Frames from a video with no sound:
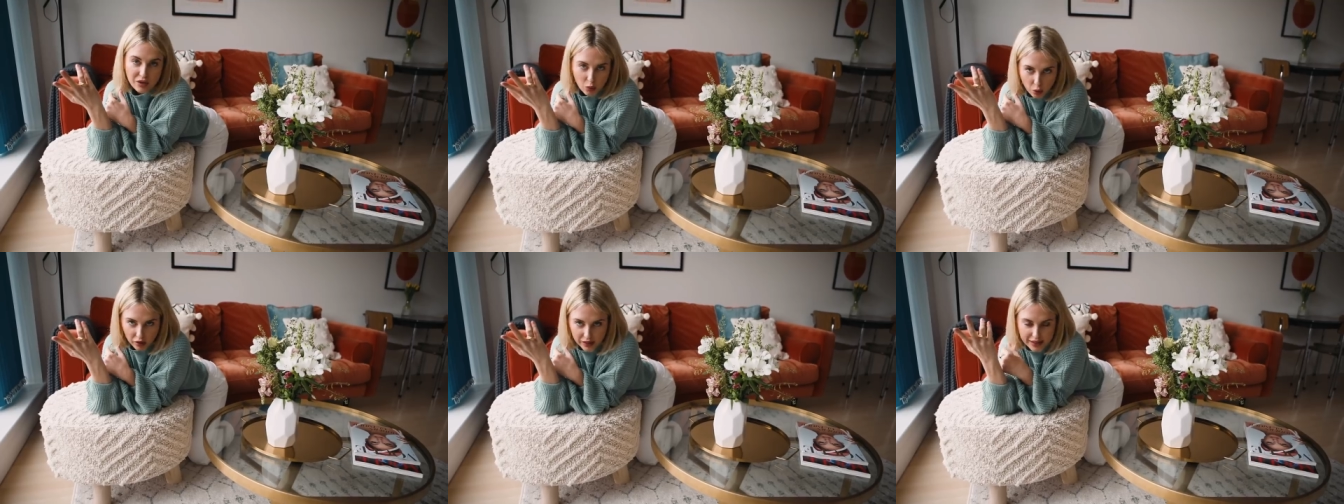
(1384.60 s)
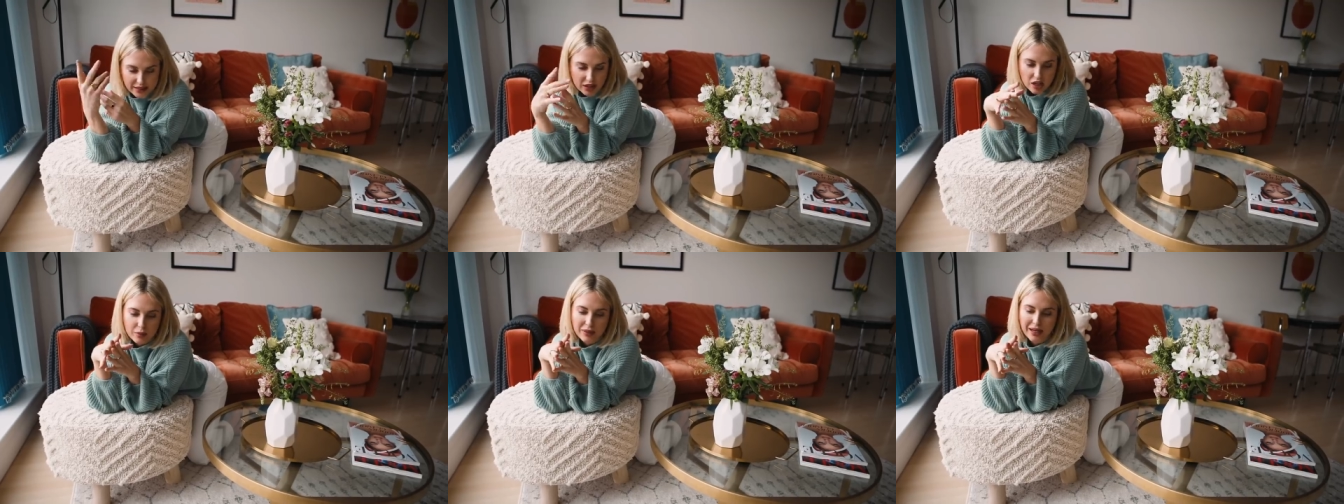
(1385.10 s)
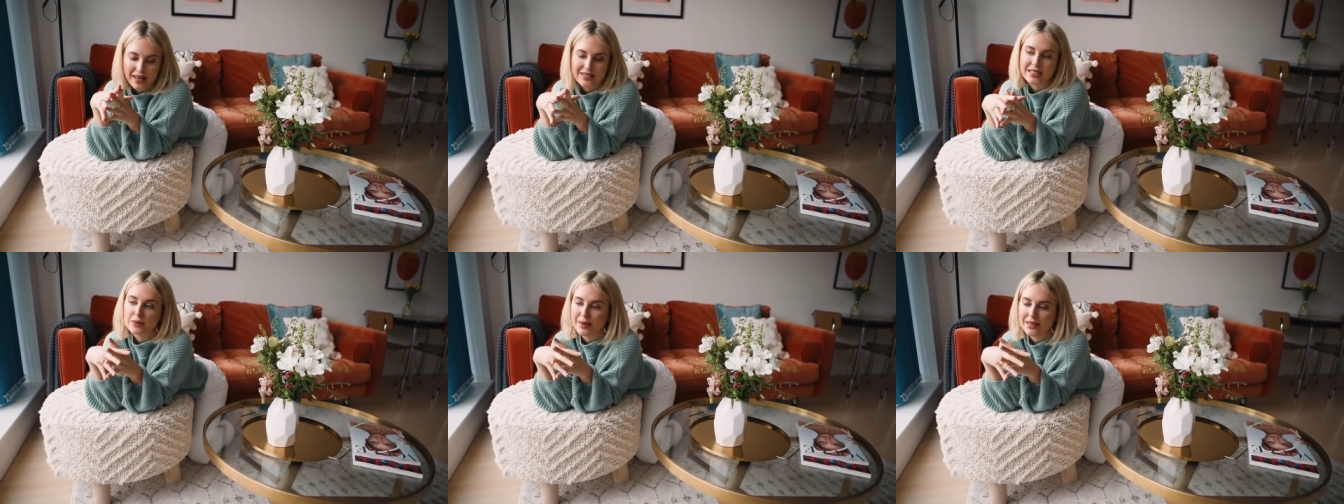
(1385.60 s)
if you want. It's gonna be
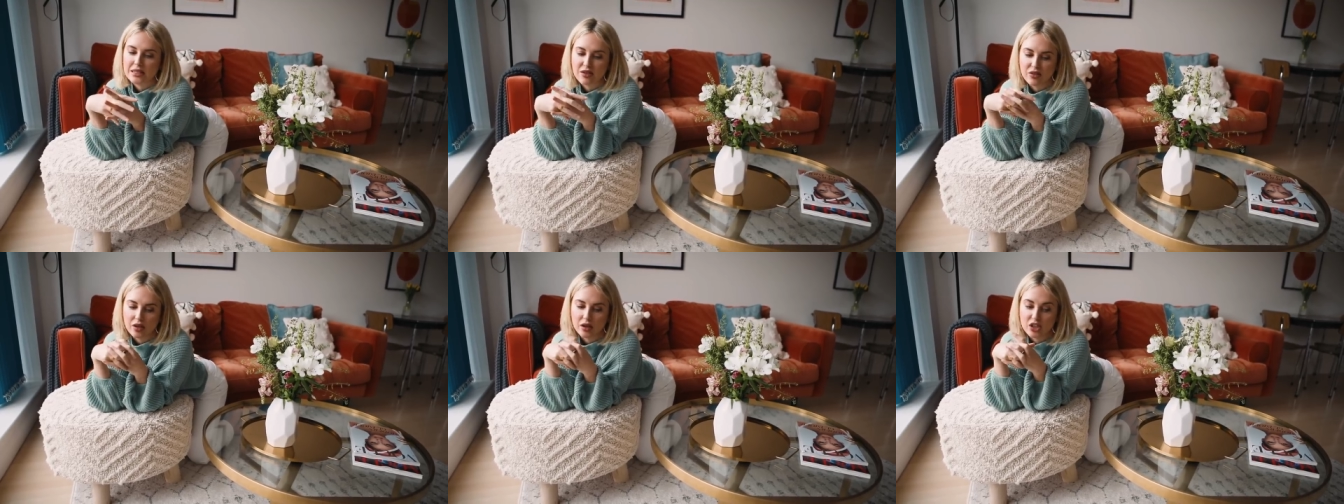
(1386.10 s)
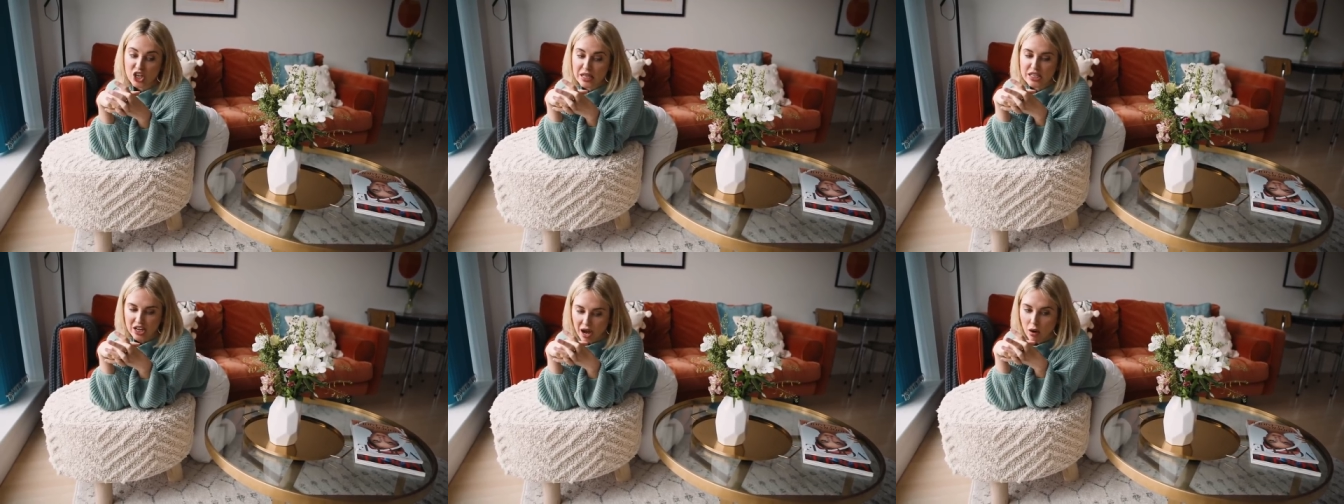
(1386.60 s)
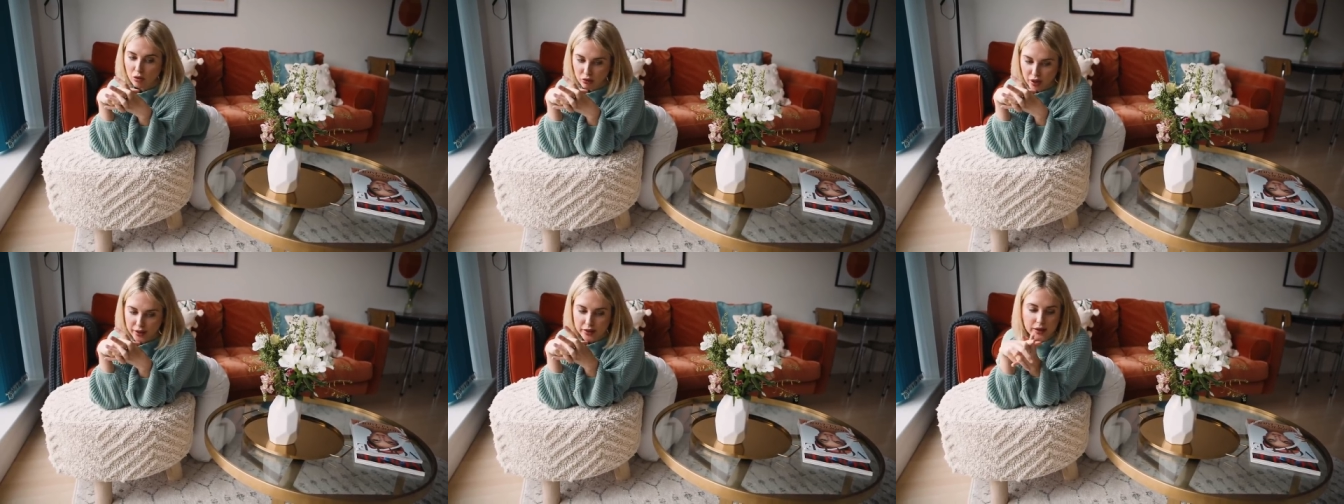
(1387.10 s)
less expensive than changing out a
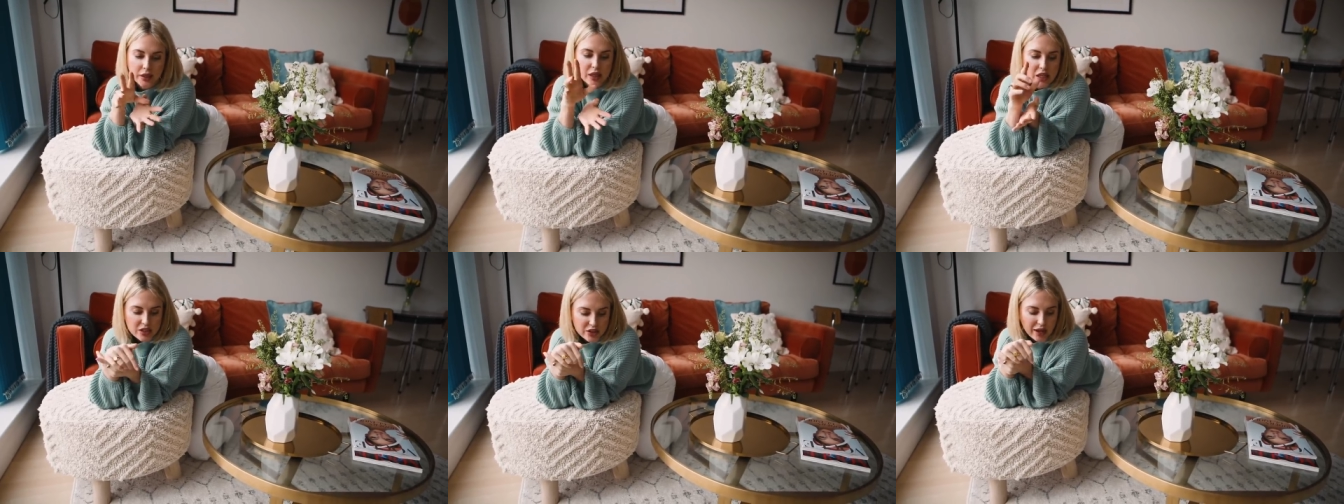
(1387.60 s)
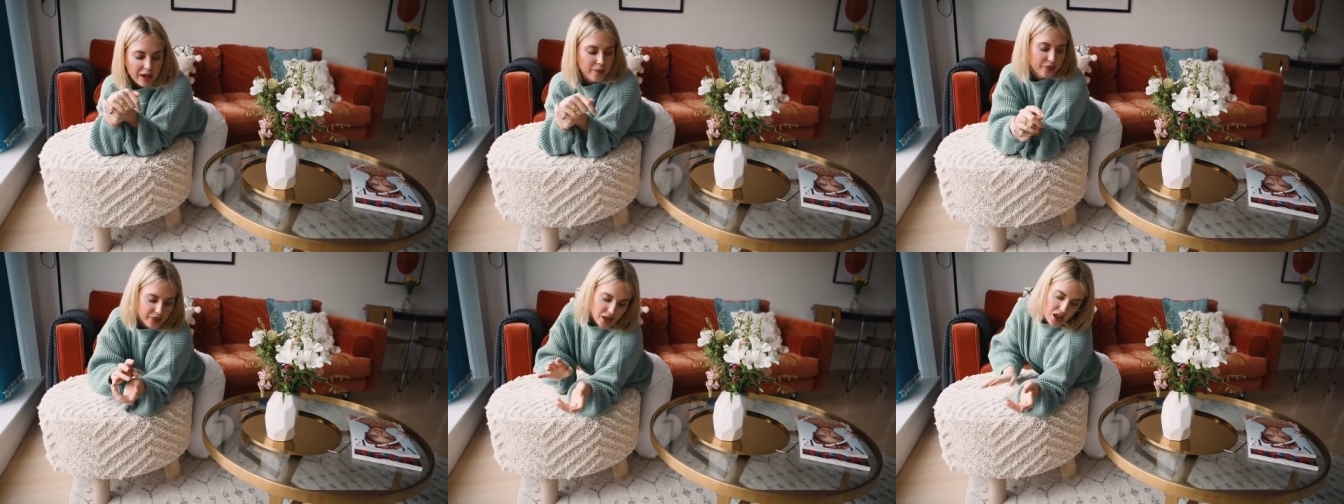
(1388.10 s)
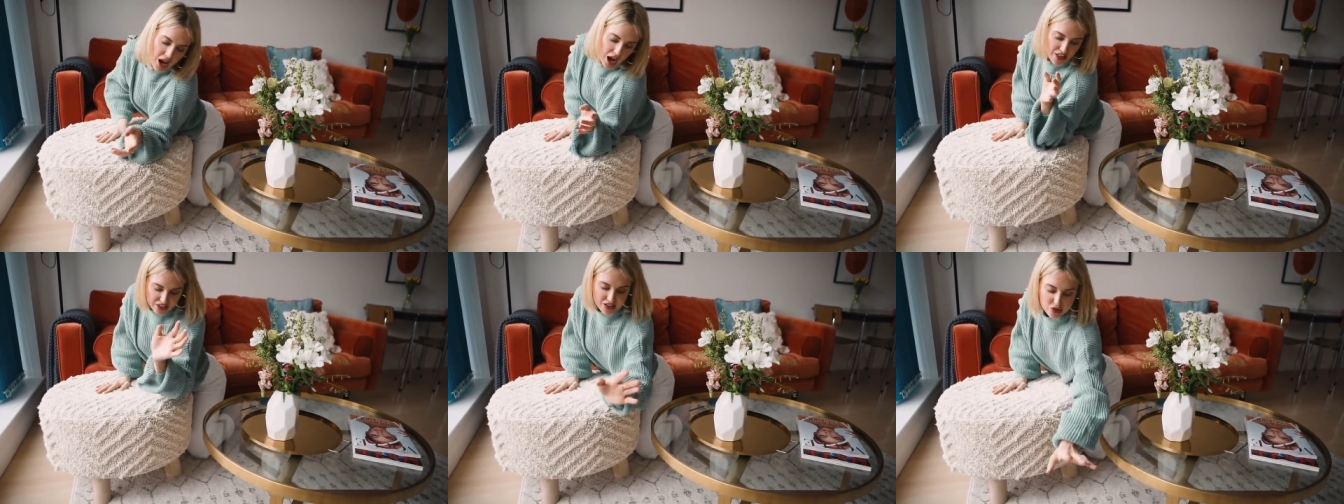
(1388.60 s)
rug. So yeah,
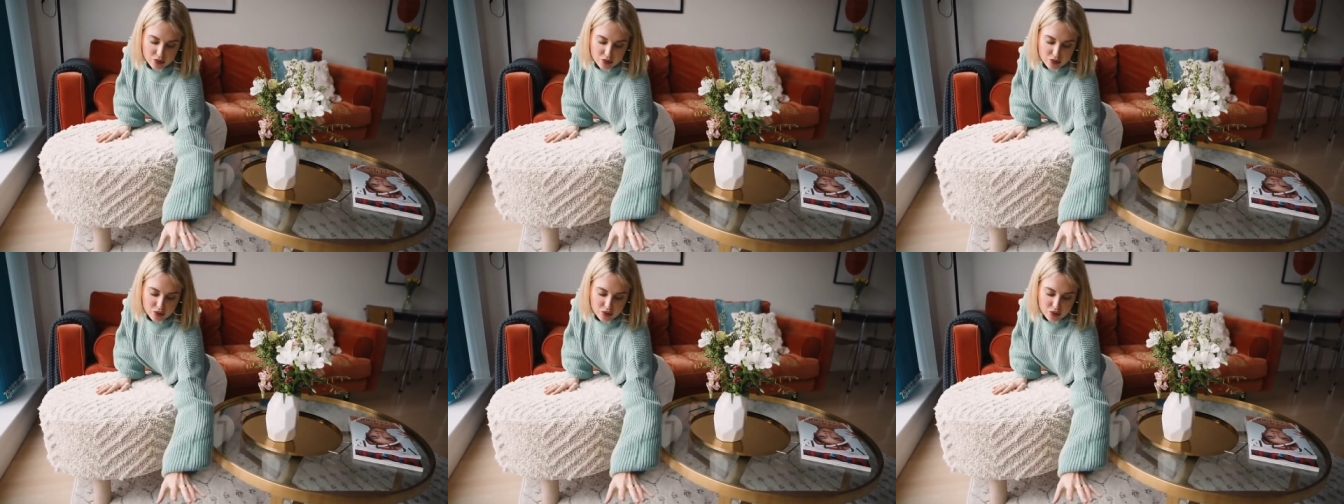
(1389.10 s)
I think